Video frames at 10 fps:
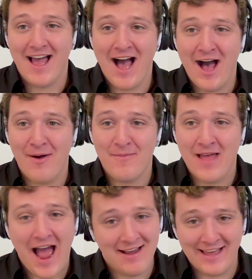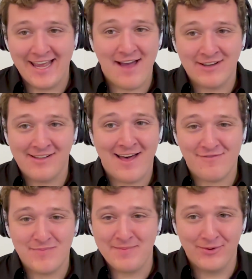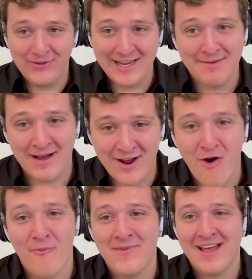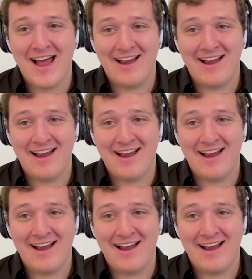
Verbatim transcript: Um, I like having a lot of people in my home.